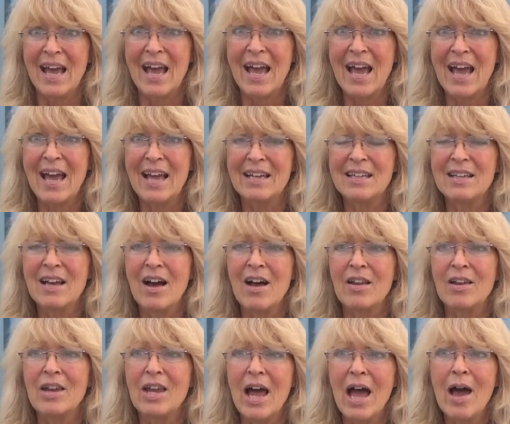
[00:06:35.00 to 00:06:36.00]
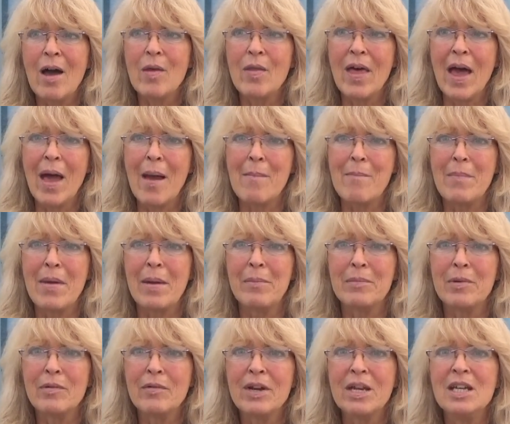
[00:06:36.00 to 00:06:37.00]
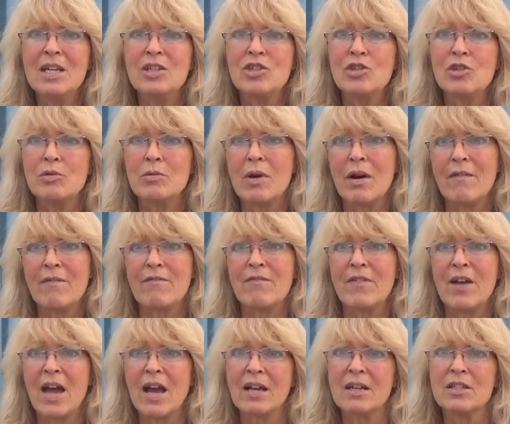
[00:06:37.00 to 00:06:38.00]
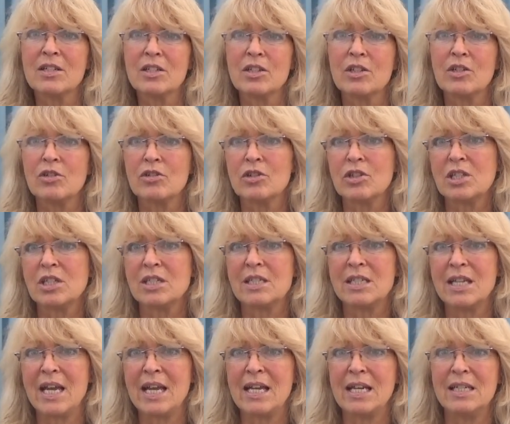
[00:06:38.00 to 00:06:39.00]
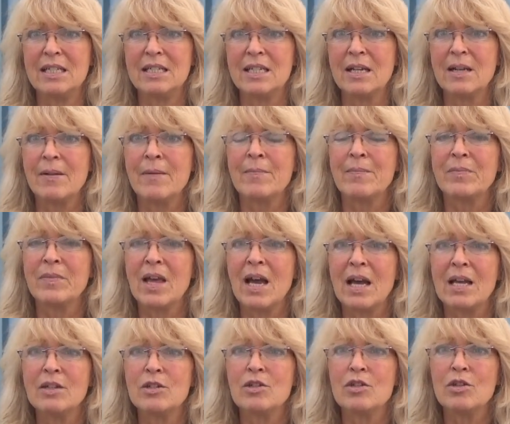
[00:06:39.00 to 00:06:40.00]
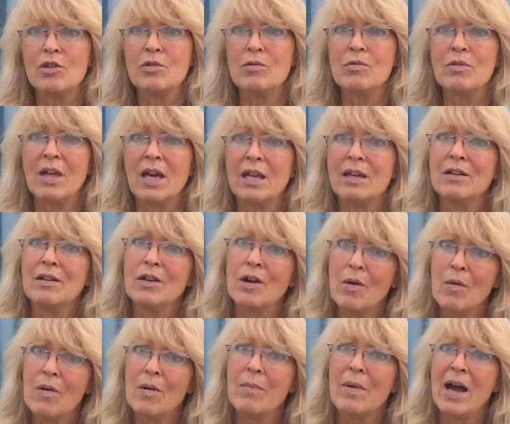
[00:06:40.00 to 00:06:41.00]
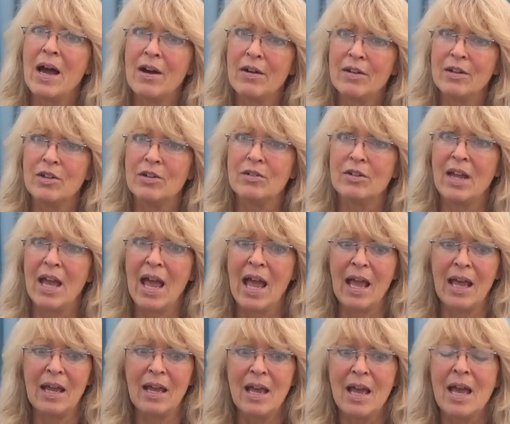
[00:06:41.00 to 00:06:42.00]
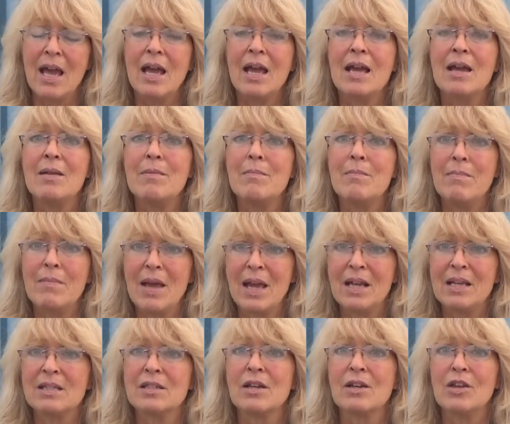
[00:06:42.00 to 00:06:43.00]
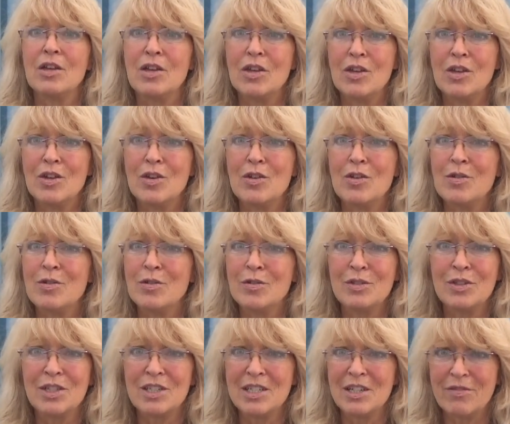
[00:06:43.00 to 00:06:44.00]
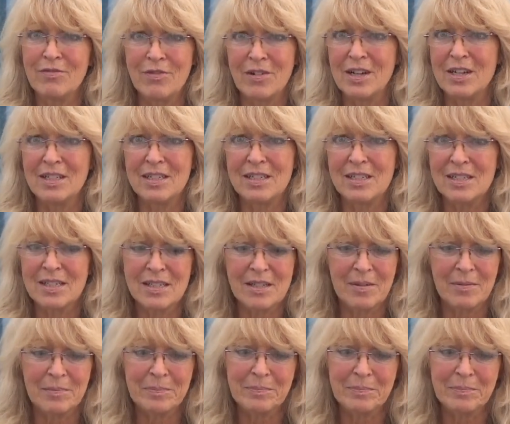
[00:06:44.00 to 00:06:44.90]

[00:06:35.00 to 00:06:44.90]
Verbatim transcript: and allow that memory to affect your state as you then go about your day. It makes a huge difference.